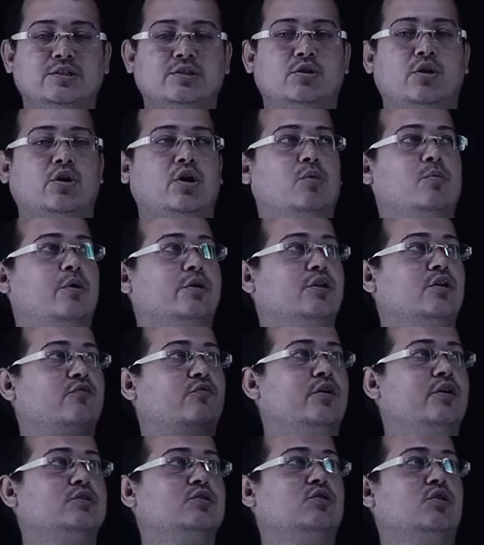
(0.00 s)
talk about the
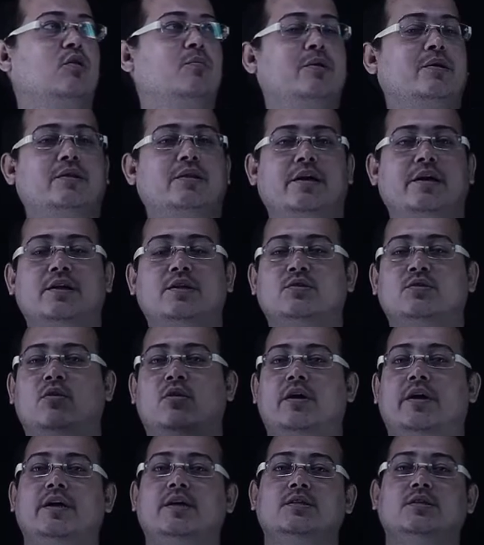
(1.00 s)
first topic, that is
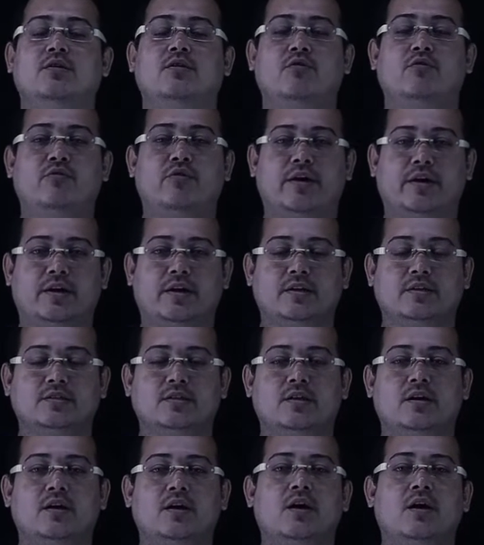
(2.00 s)
called as factors.
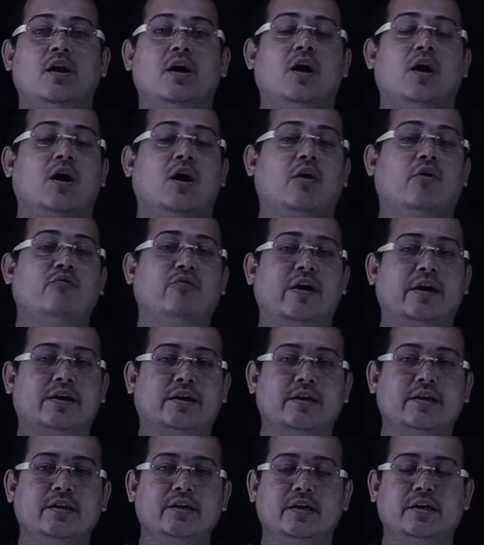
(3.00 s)
A
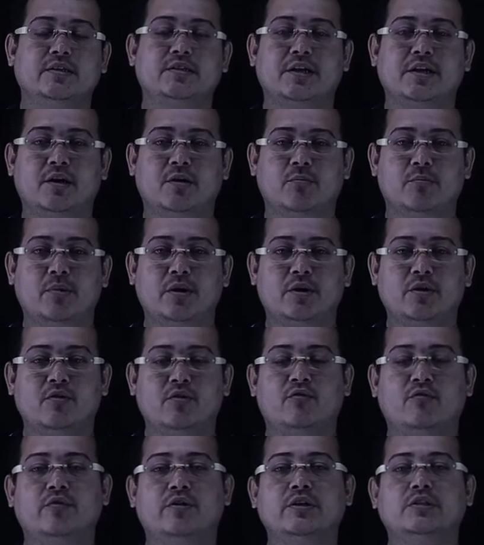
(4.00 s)
factor is a number
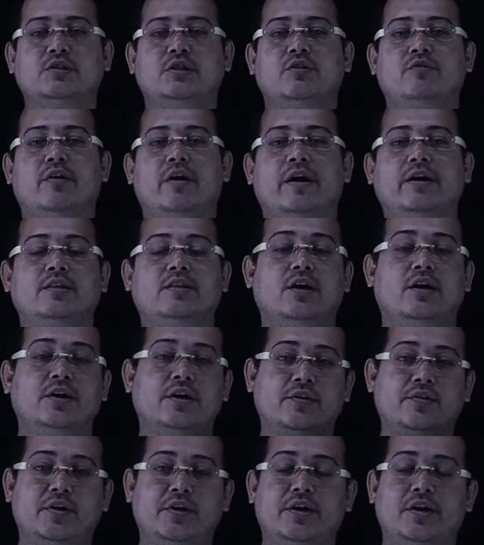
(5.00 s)
which divides the
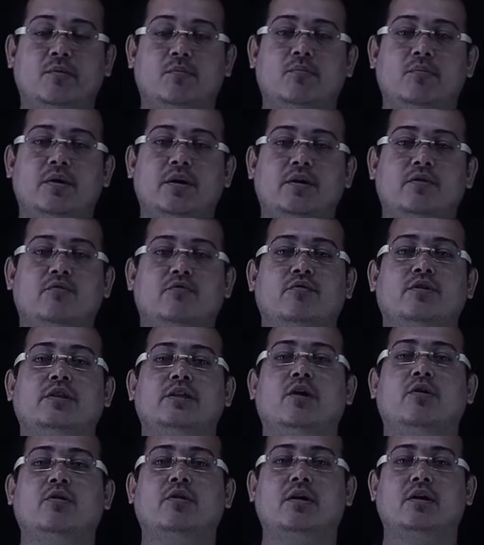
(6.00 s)
another number
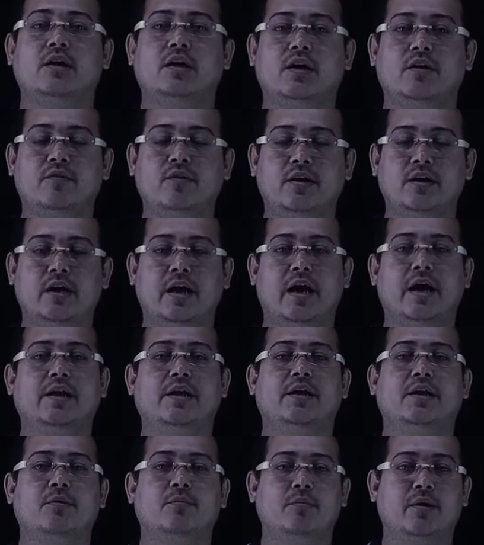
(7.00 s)
without giving any
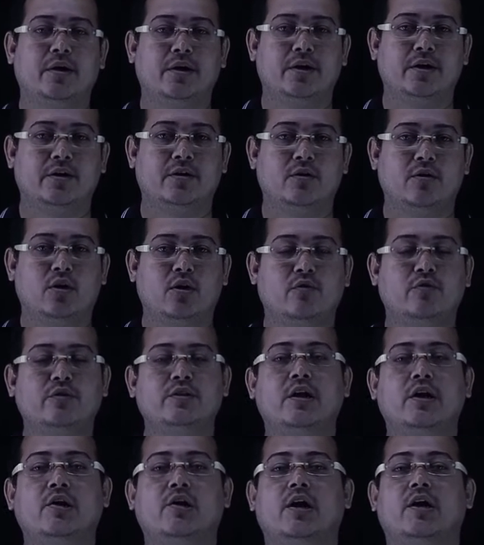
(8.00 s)
remainder or
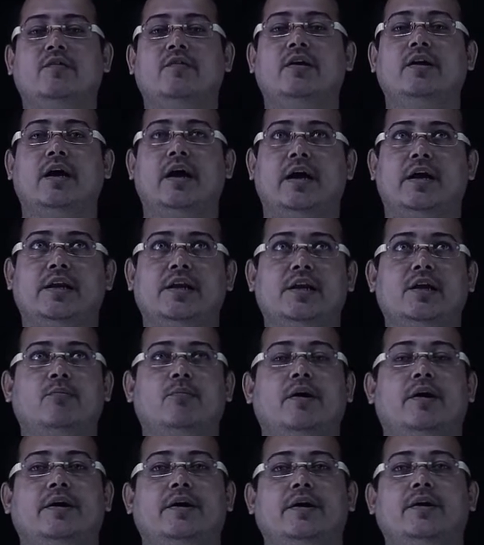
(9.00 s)
without leaving any
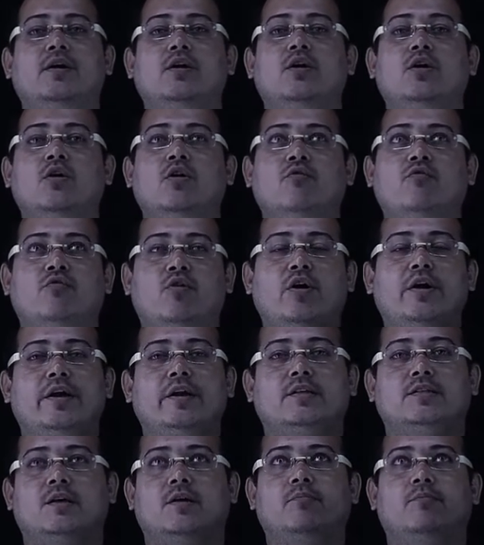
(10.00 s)
remainder. For
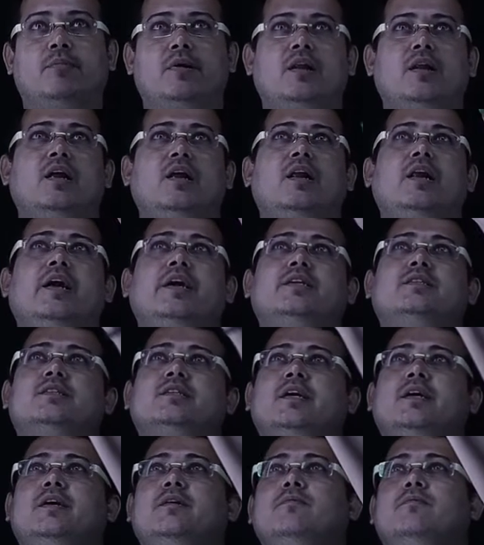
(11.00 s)
example, let's take